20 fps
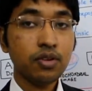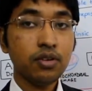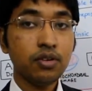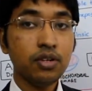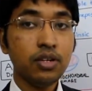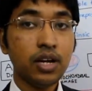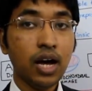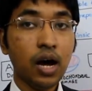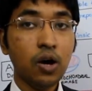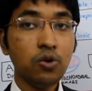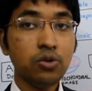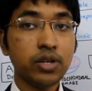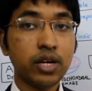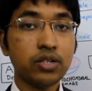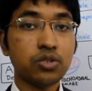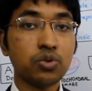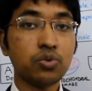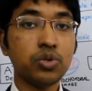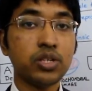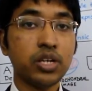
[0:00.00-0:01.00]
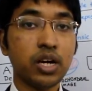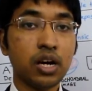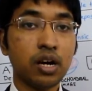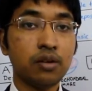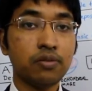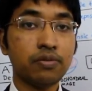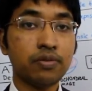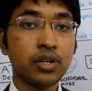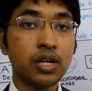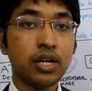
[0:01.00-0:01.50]
now that we
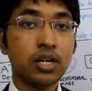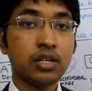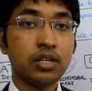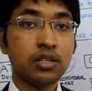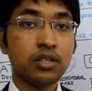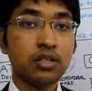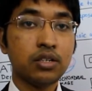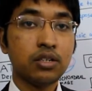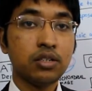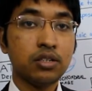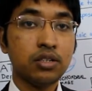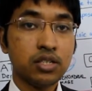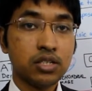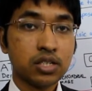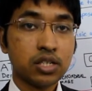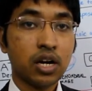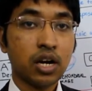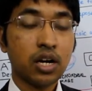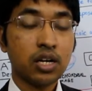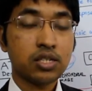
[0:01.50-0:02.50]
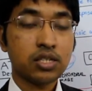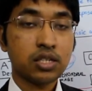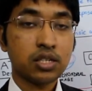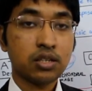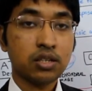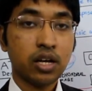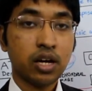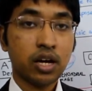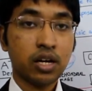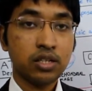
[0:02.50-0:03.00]
have
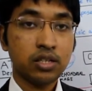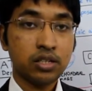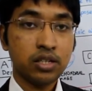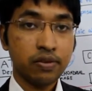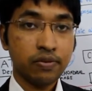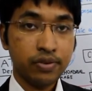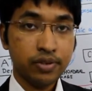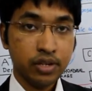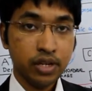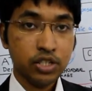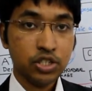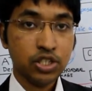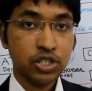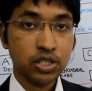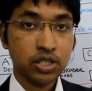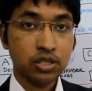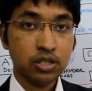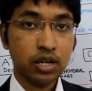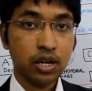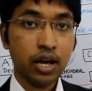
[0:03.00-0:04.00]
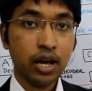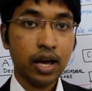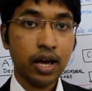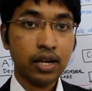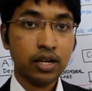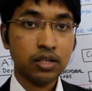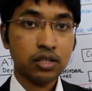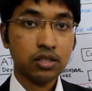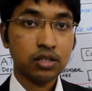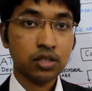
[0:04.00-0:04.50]
discussed the definition
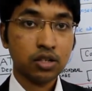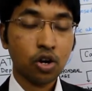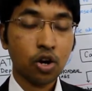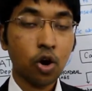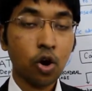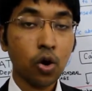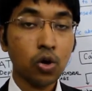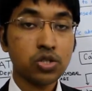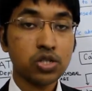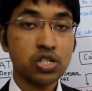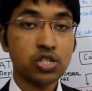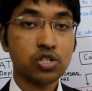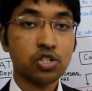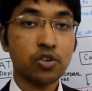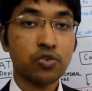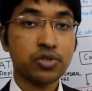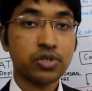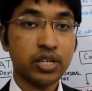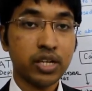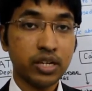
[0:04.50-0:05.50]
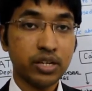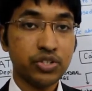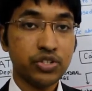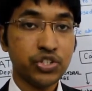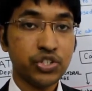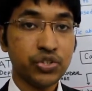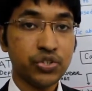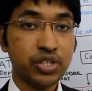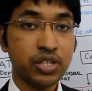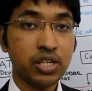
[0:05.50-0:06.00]
and causes of cell
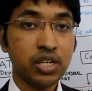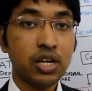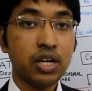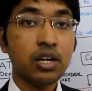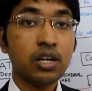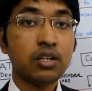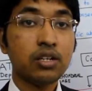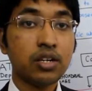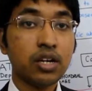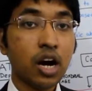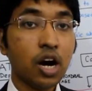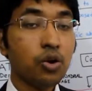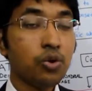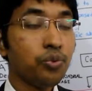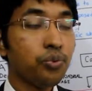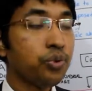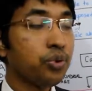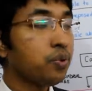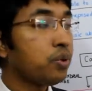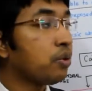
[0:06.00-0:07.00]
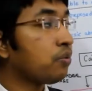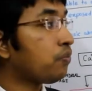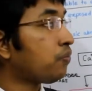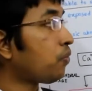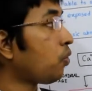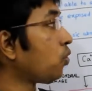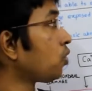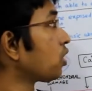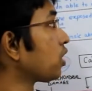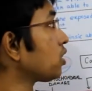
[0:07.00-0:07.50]
injury, now we will
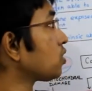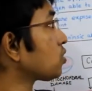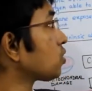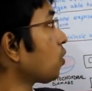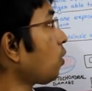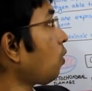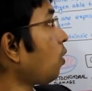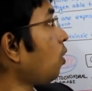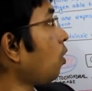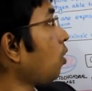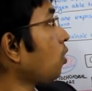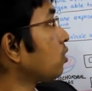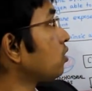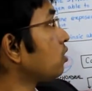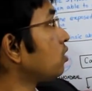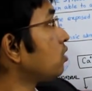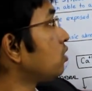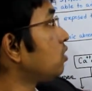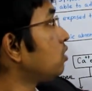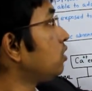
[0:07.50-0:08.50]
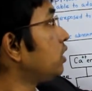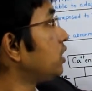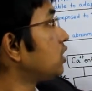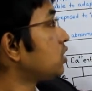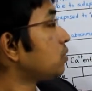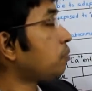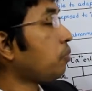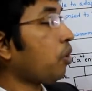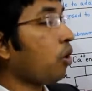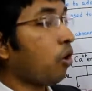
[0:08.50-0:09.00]
focus on
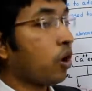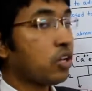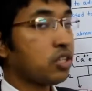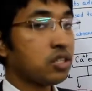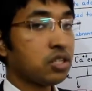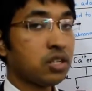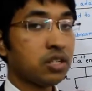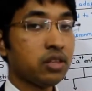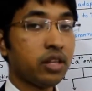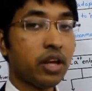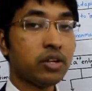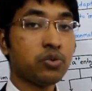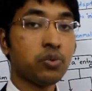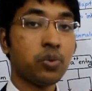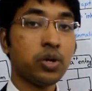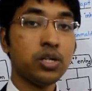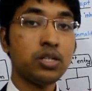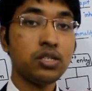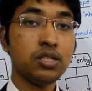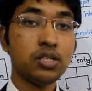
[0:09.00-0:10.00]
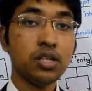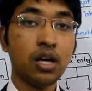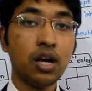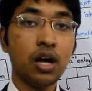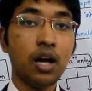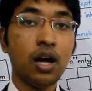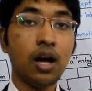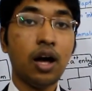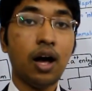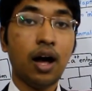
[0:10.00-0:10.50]
this point, that was
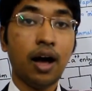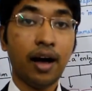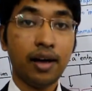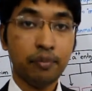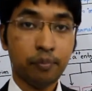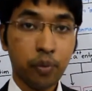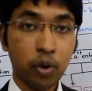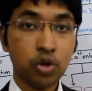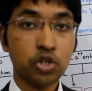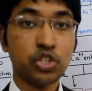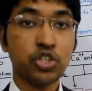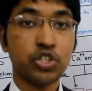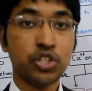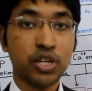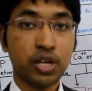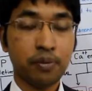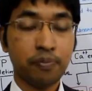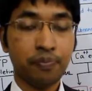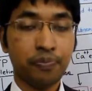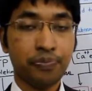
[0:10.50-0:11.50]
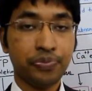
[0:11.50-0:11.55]
hypoxia.